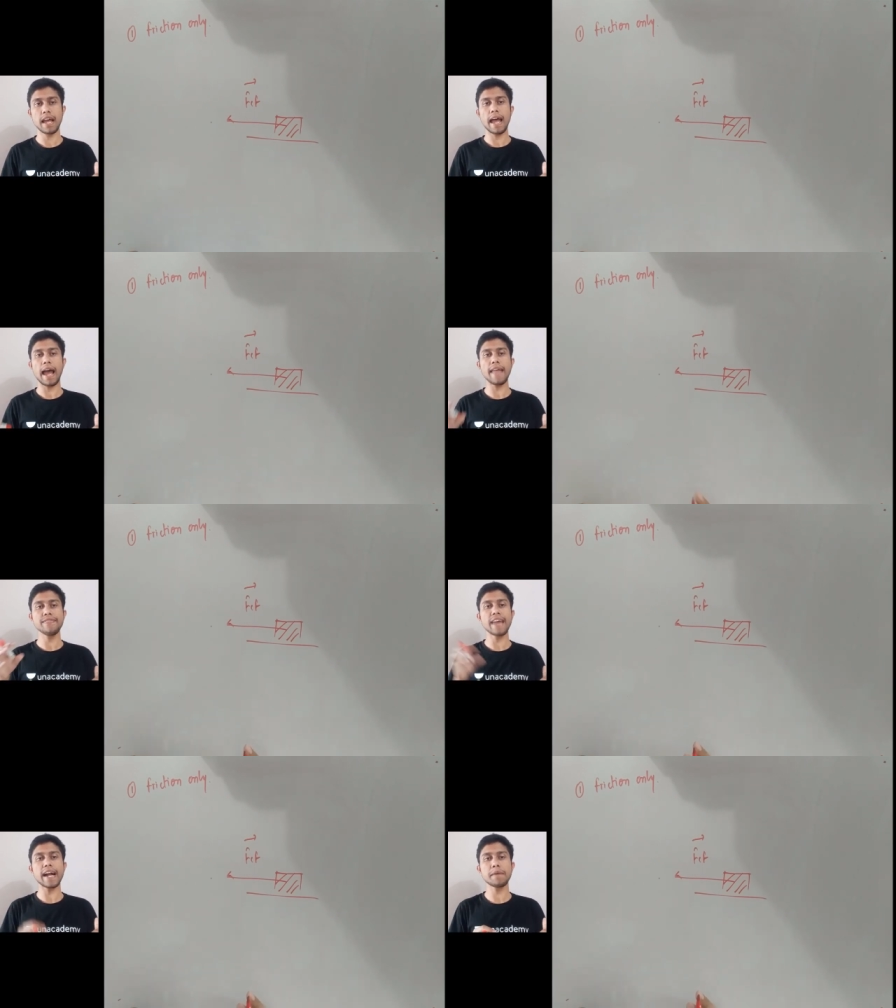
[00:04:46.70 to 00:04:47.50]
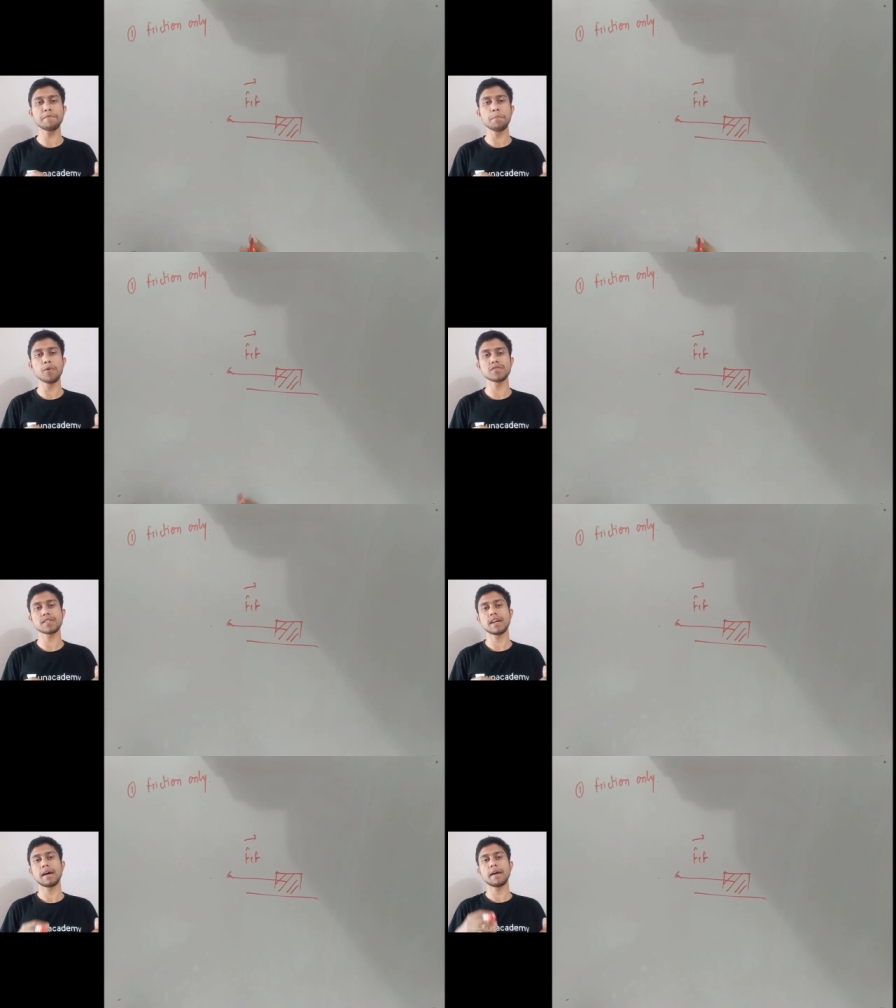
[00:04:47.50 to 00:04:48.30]
and that post
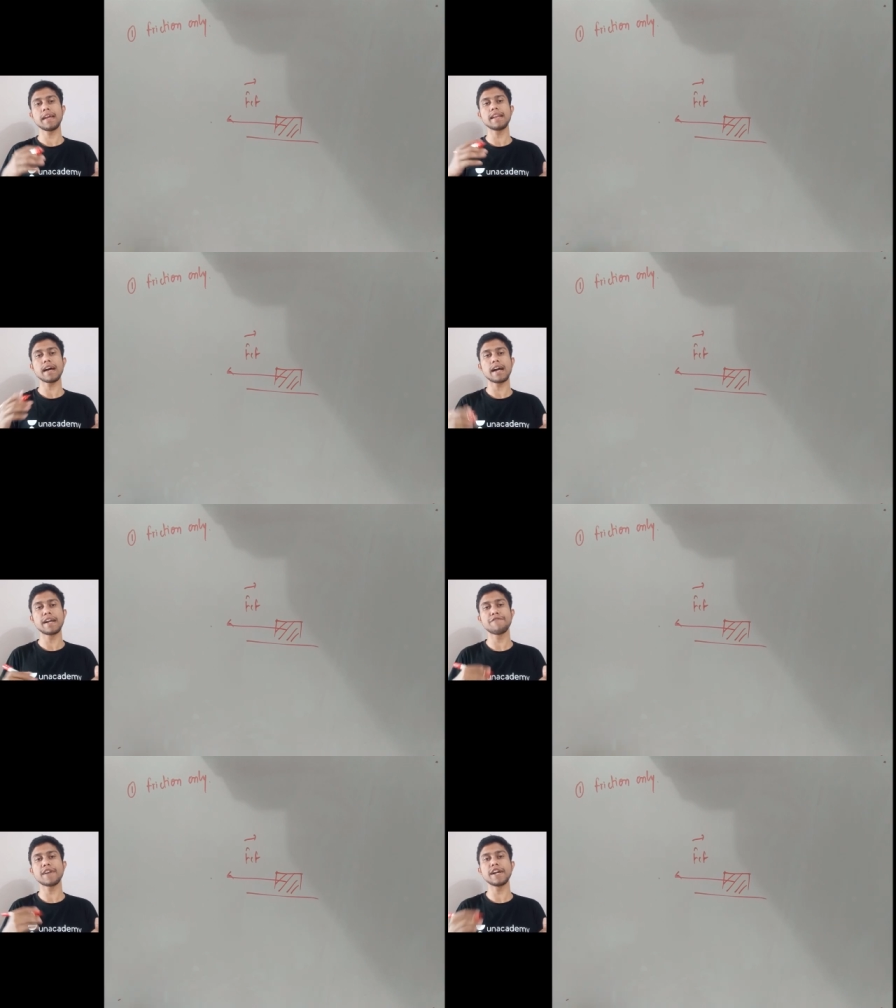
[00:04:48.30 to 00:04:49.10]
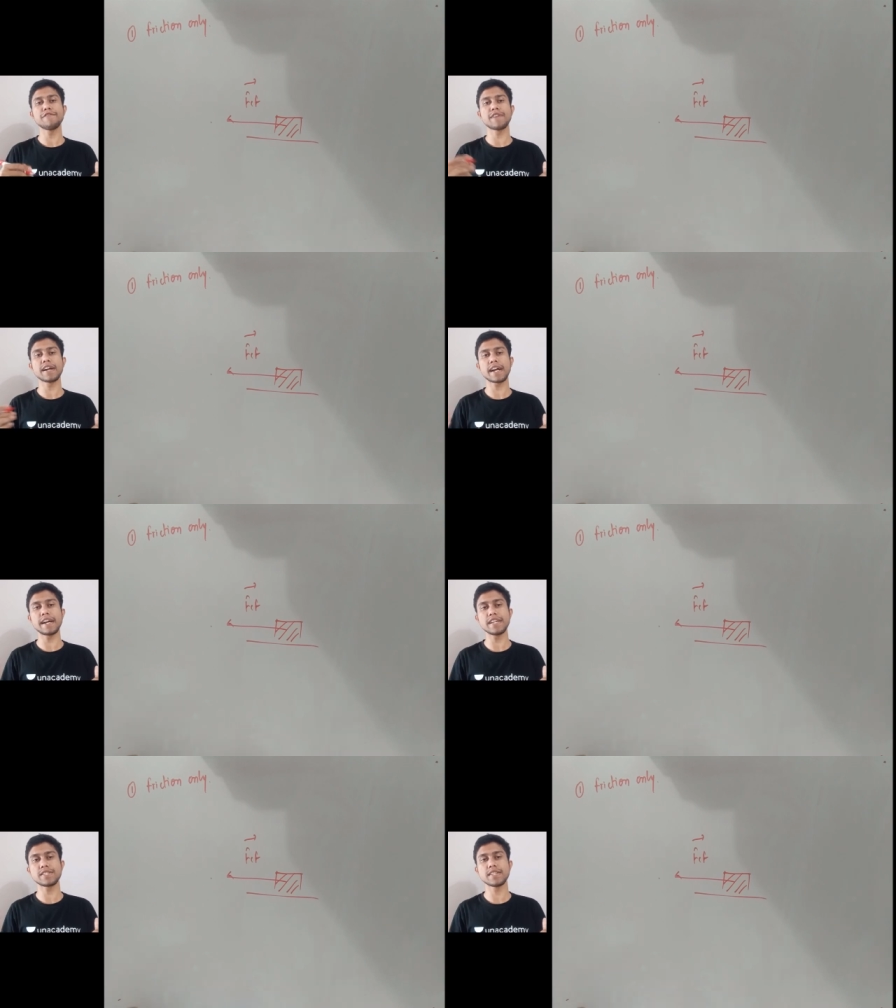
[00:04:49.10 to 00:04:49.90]
in different
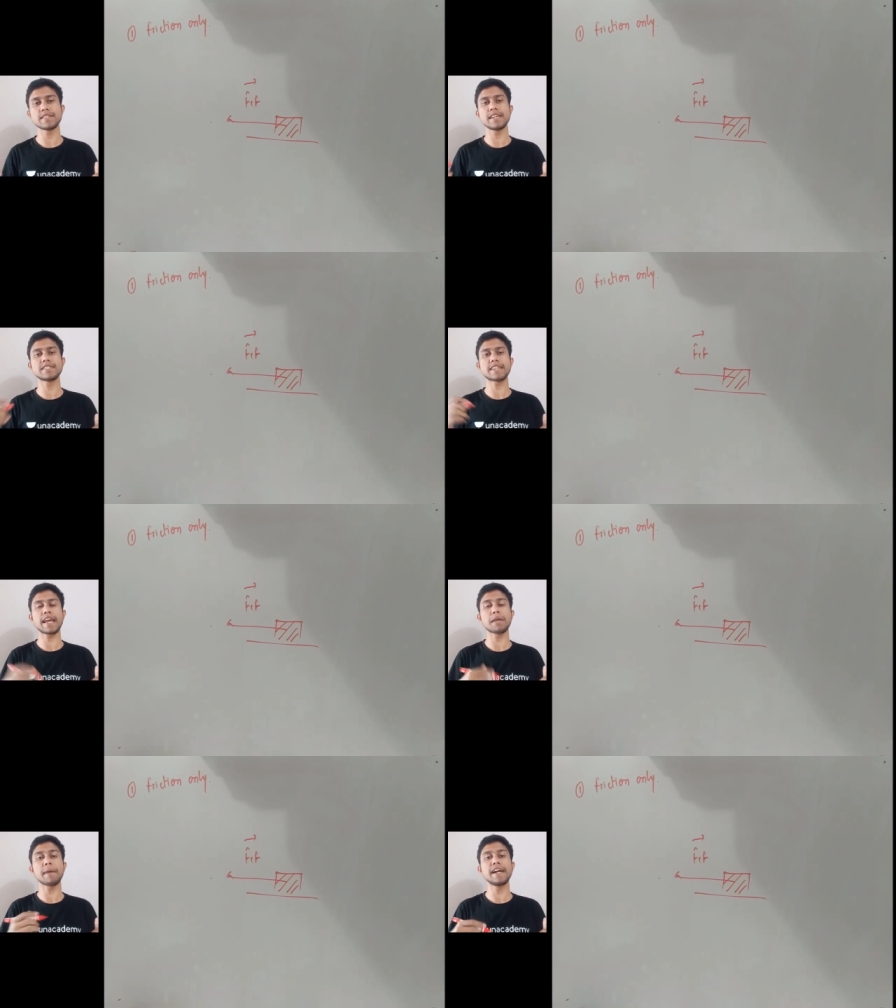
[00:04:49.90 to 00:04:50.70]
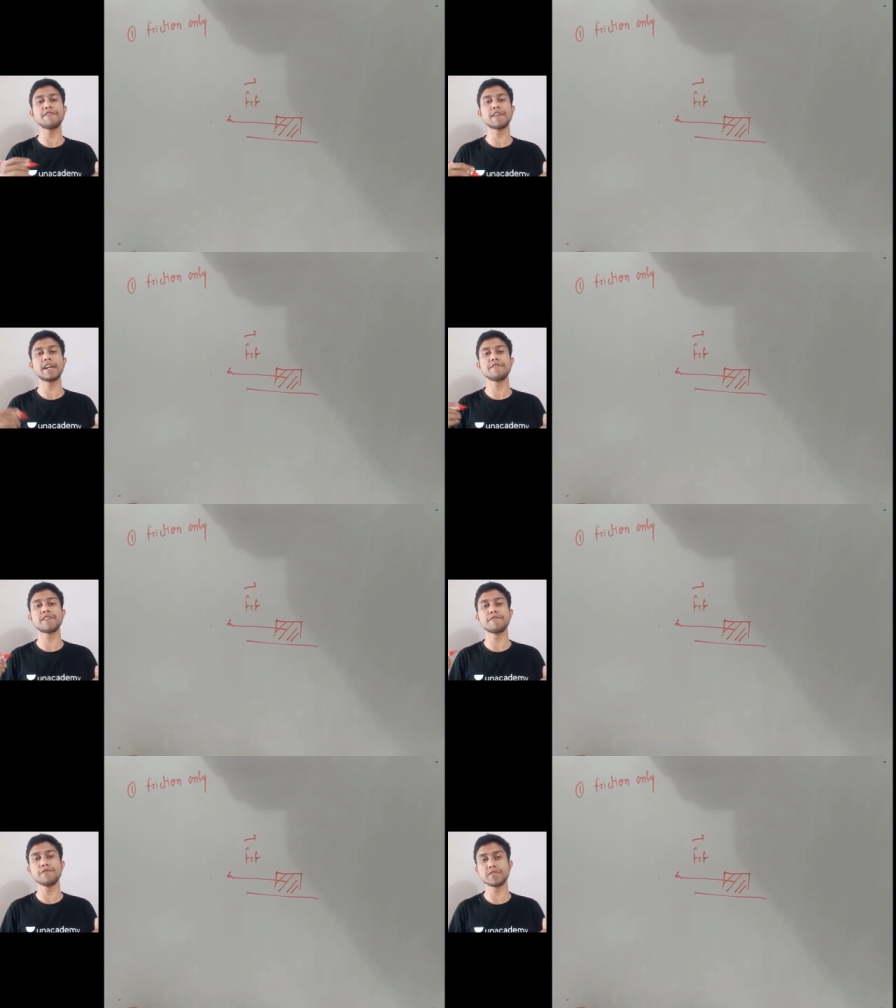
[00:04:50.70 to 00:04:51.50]
conditions is taken by
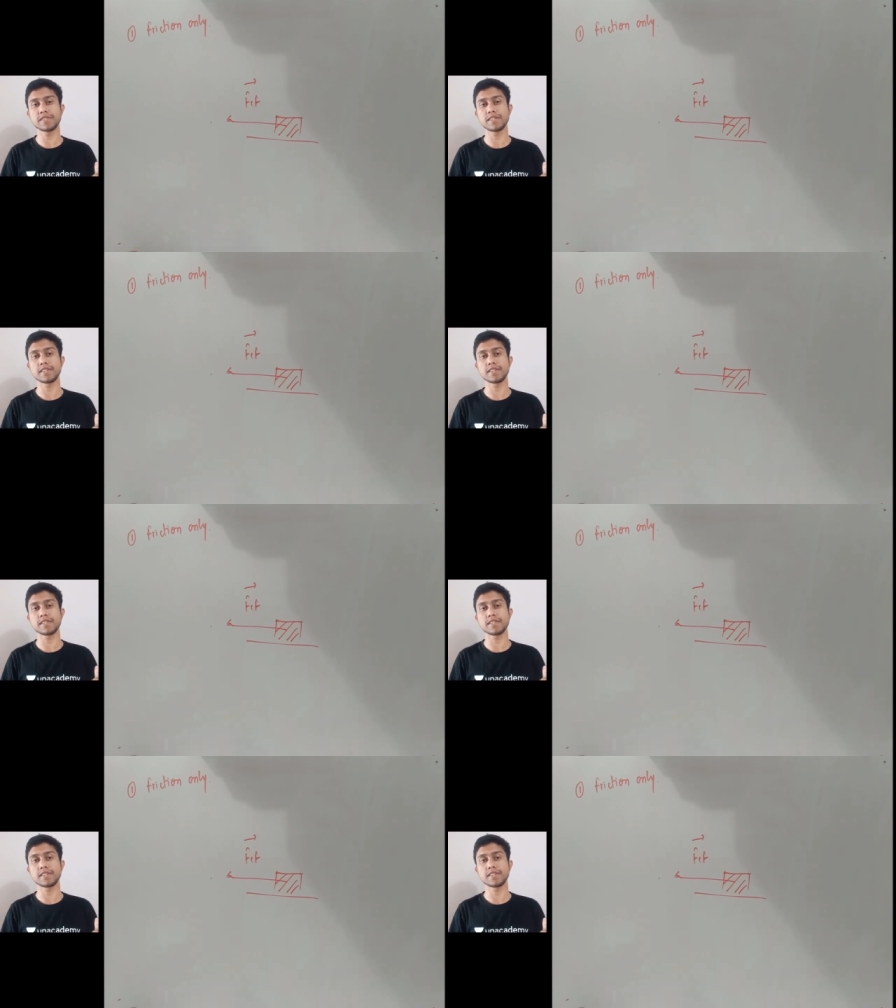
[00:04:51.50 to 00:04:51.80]
different forces.